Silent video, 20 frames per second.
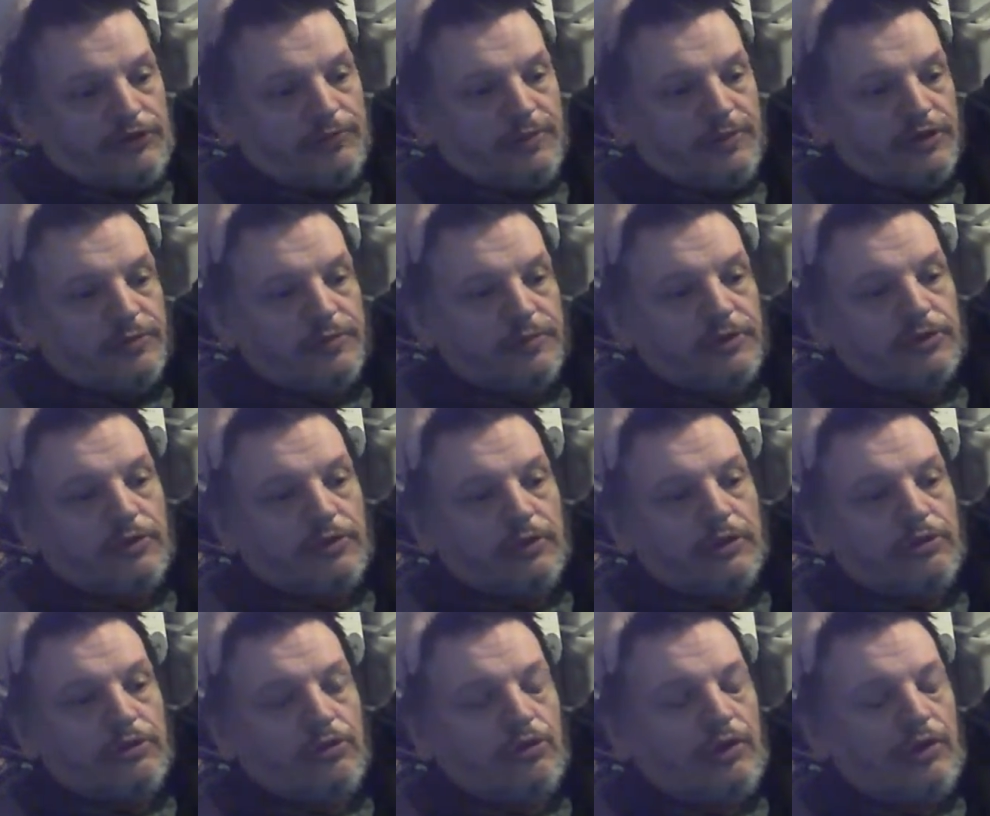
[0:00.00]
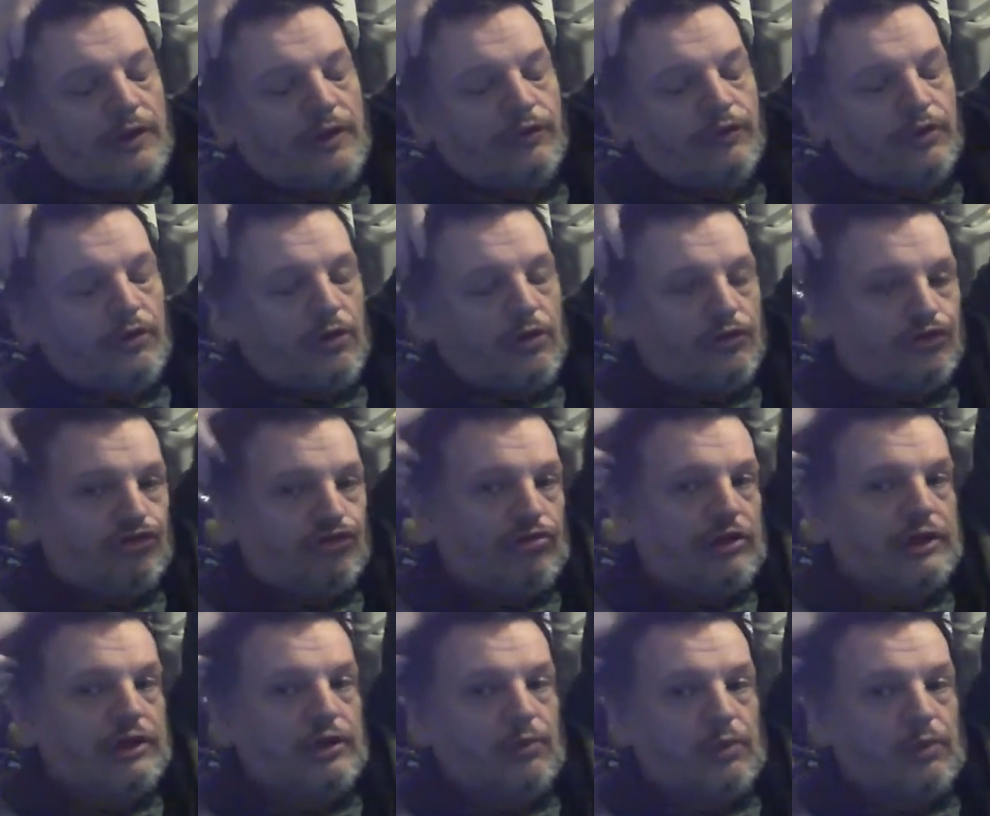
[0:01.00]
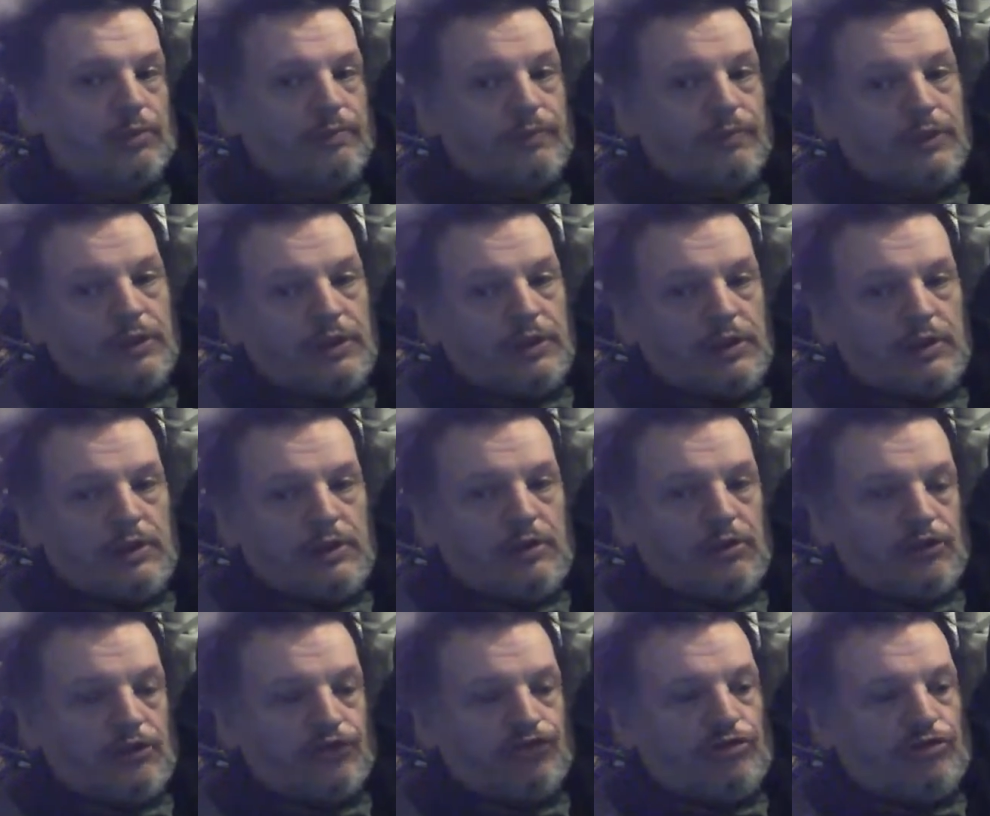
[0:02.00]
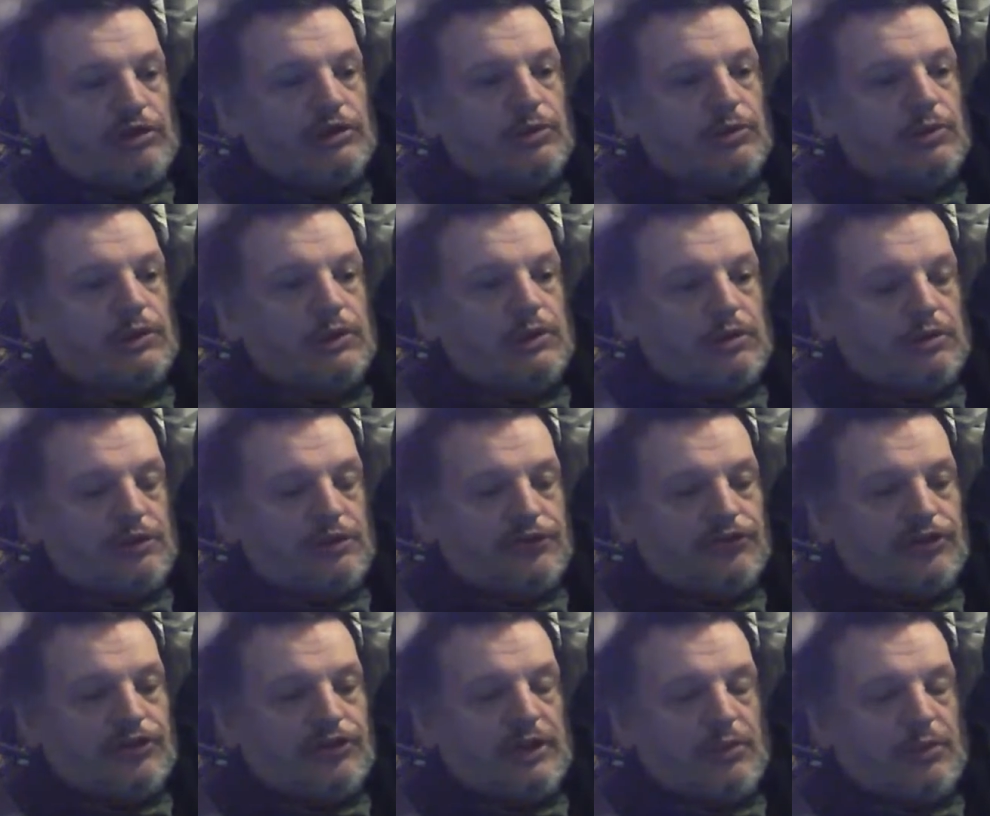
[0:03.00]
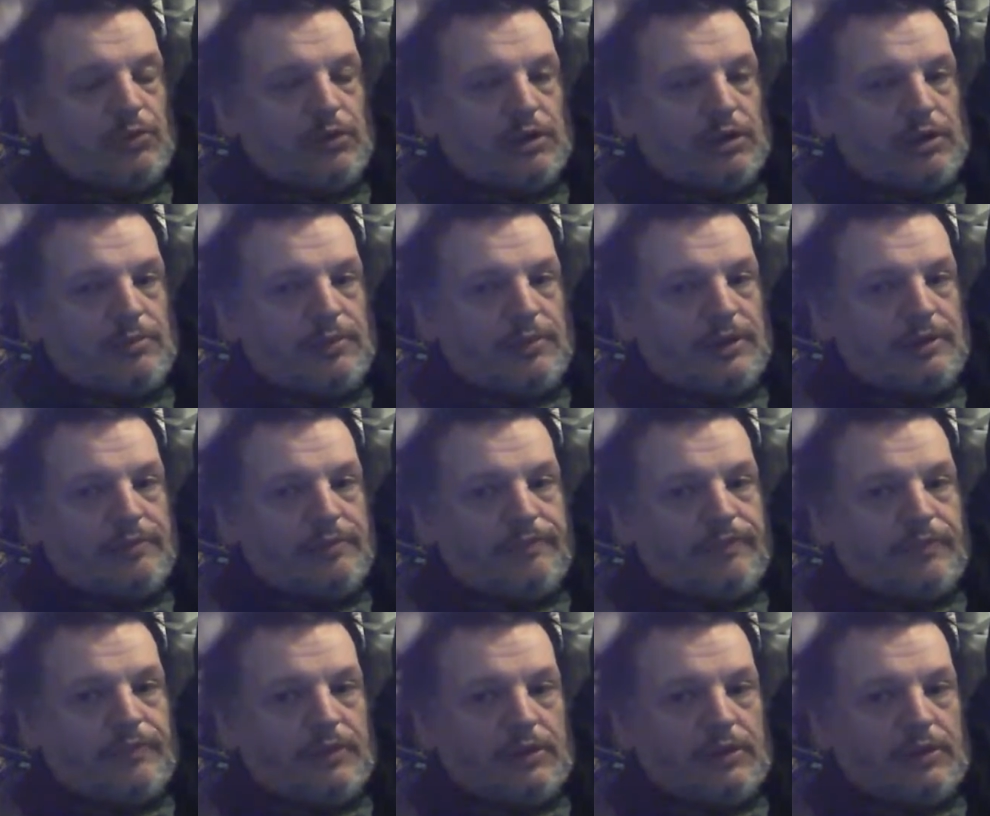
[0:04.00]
supposed to be doing, not African, Australian one. I like to see that one come out.